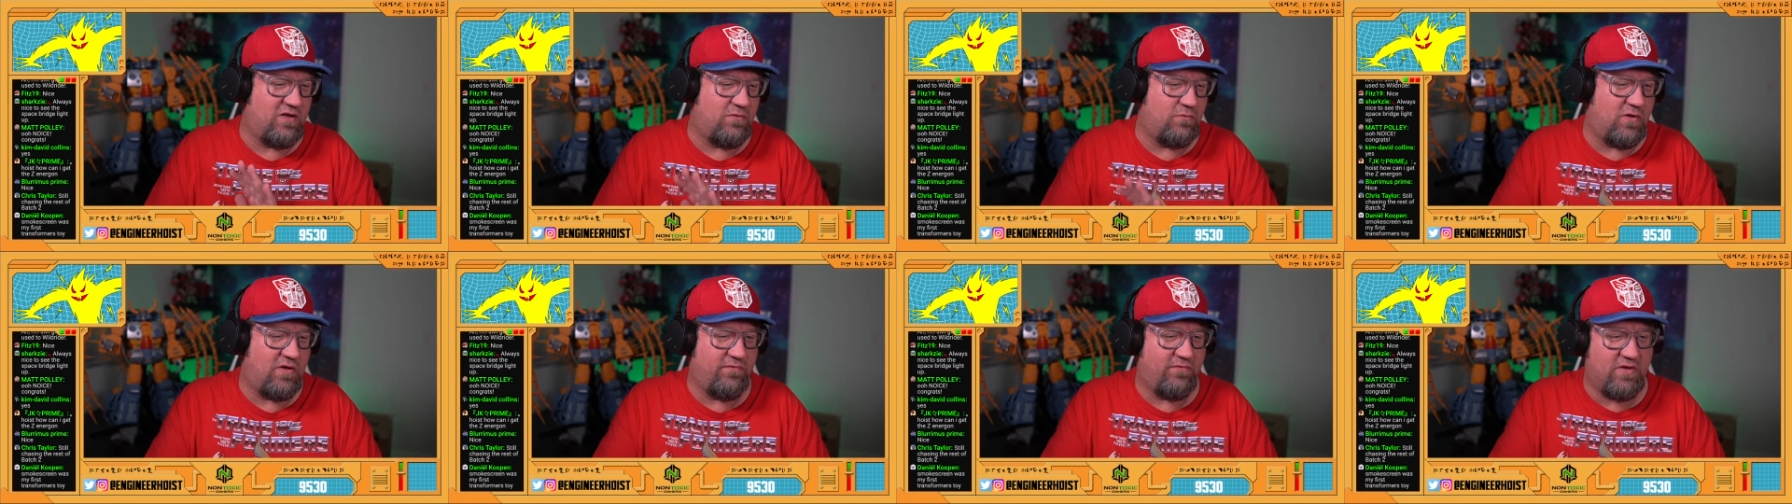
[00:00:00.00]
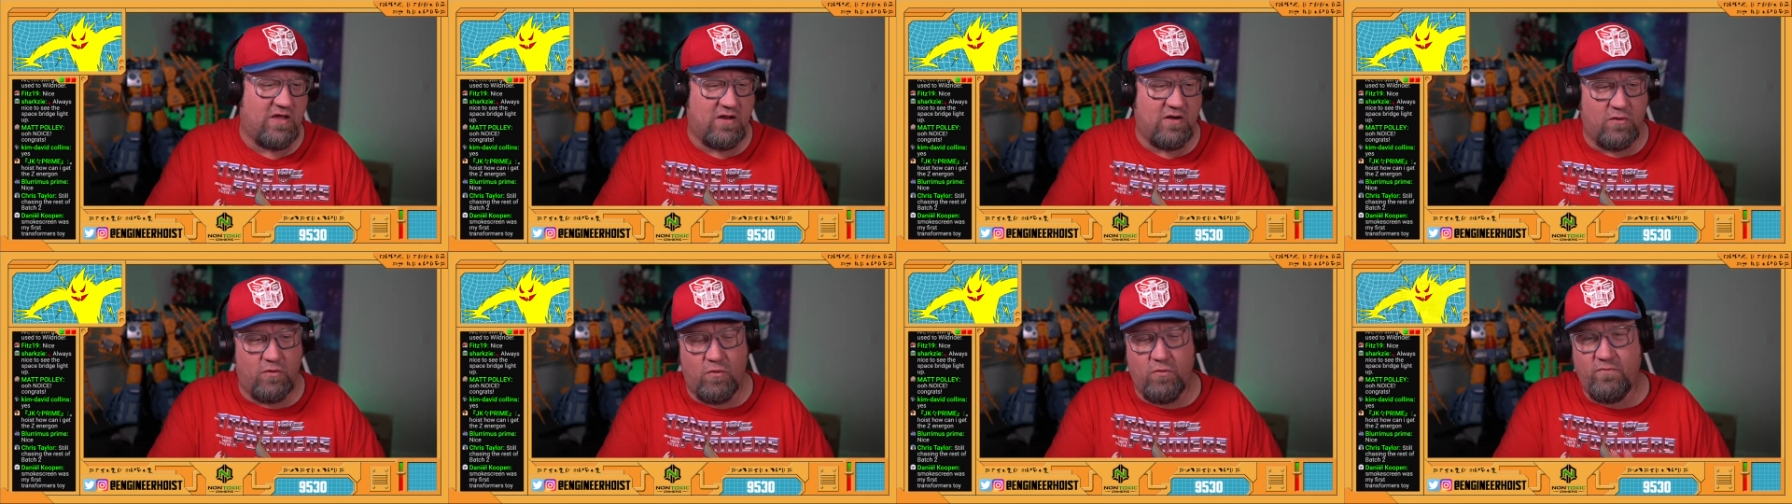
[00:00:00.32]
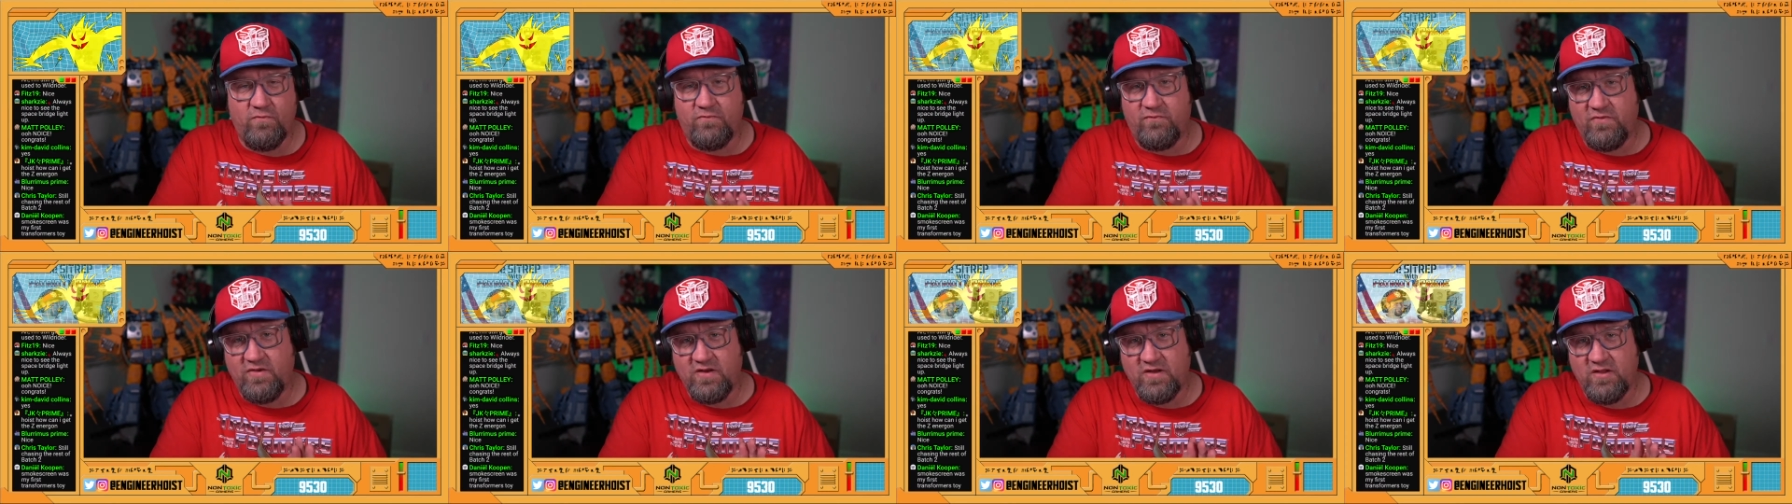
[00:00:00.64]
Well, I've got a whole
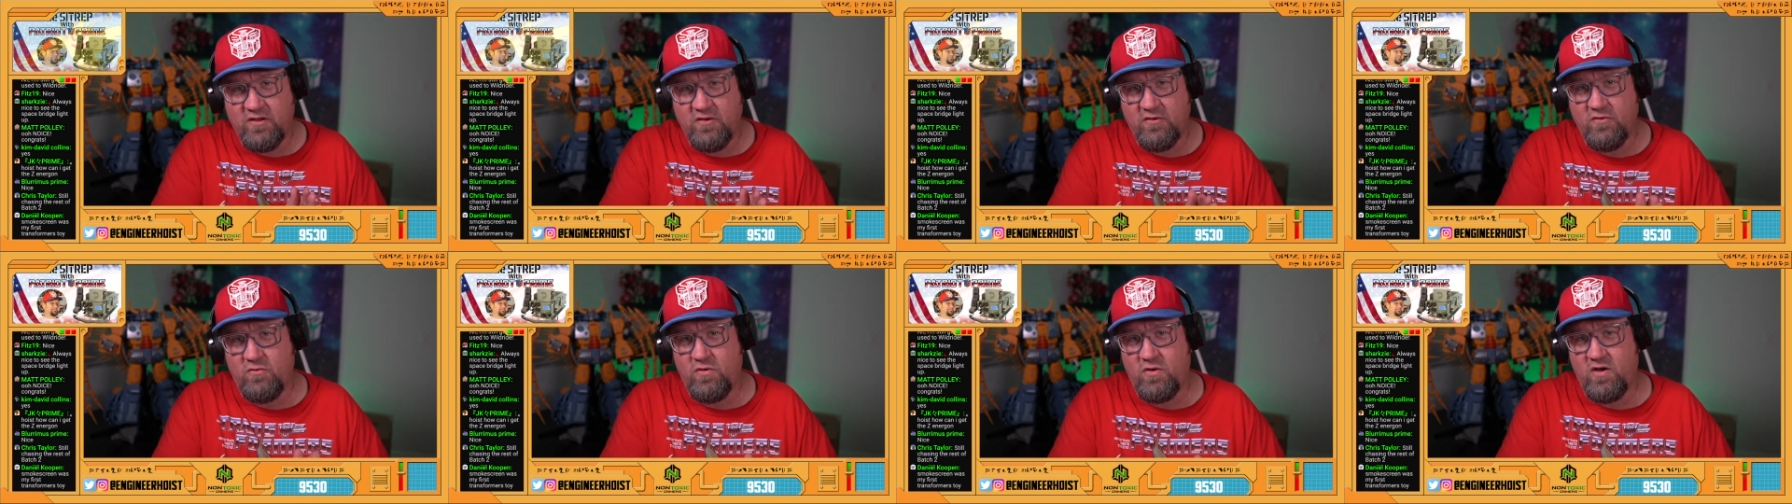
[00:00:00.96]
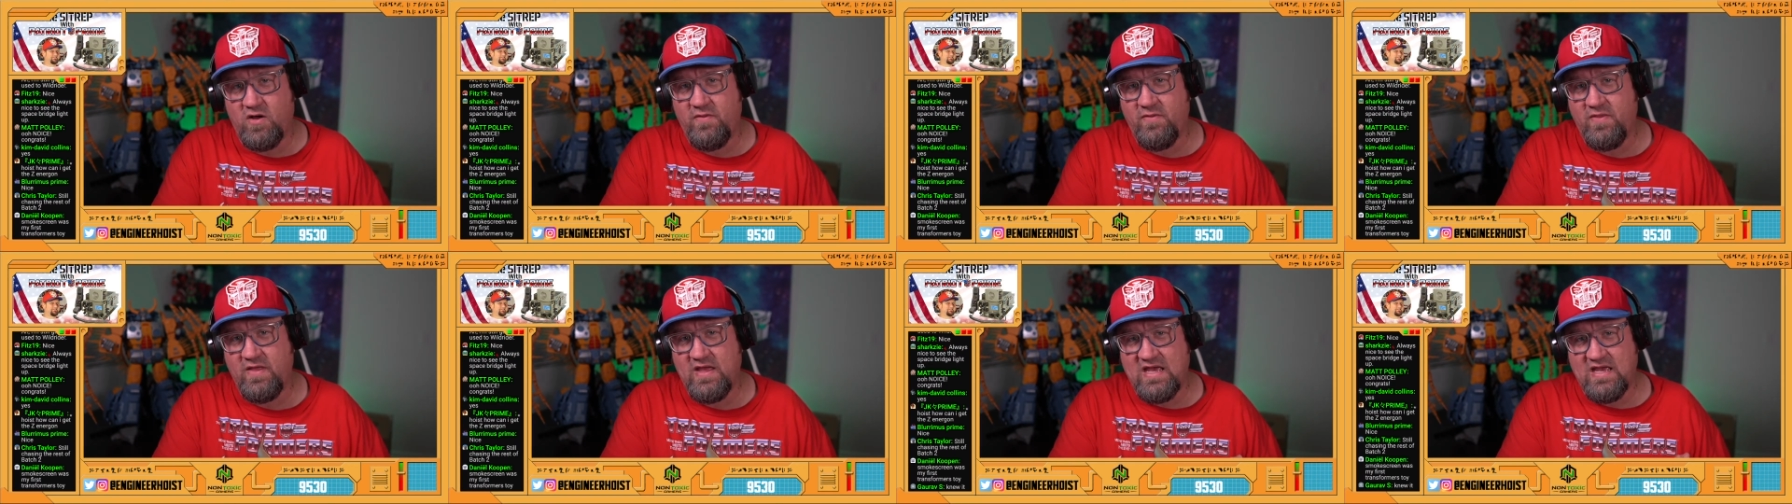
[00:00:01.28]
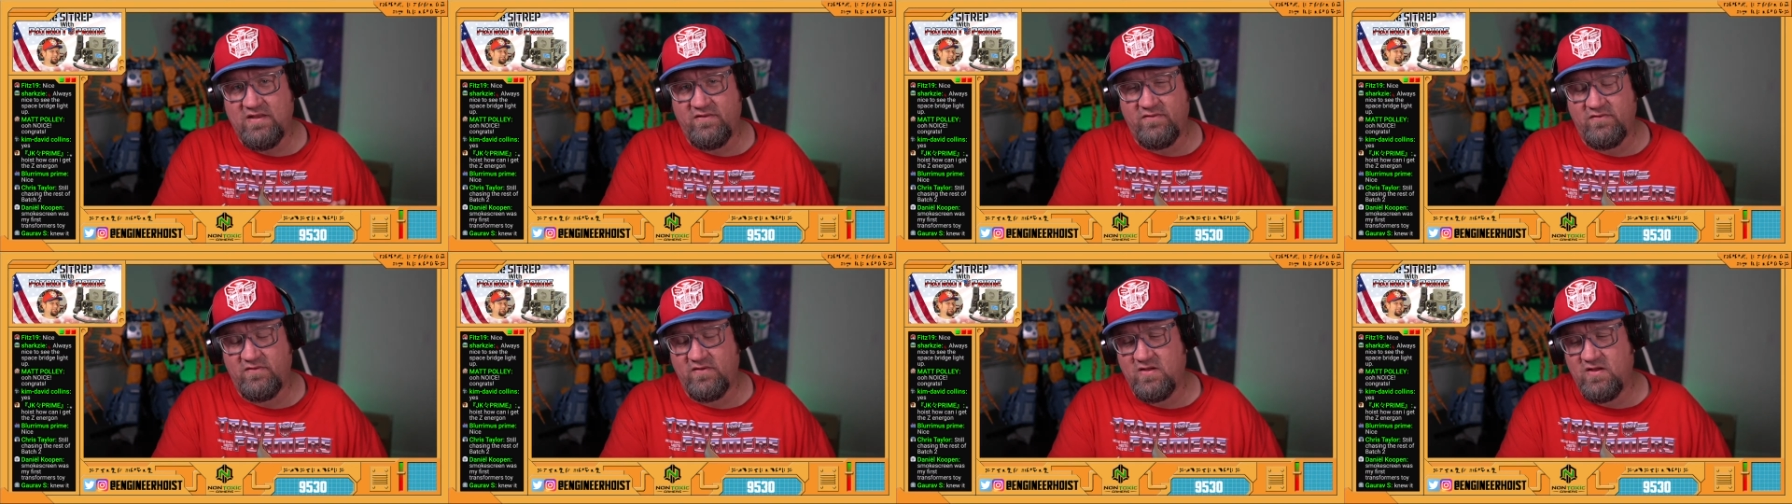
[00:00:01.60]
video on
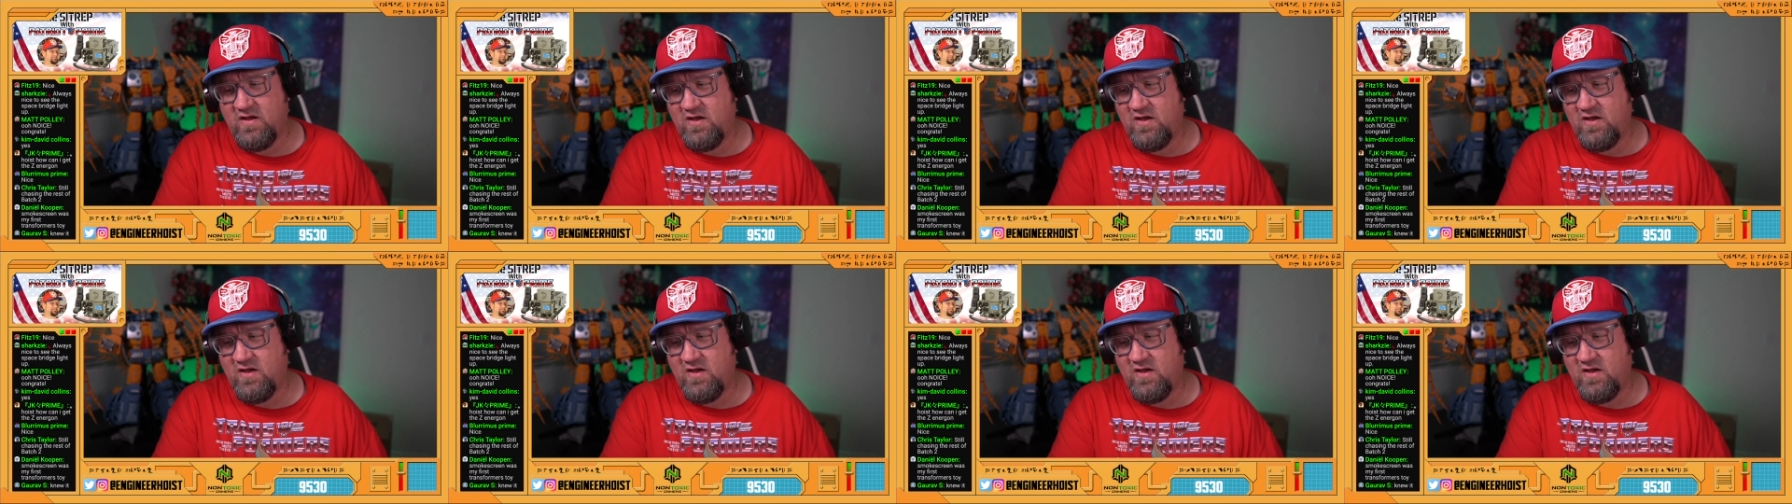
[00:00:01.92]
that.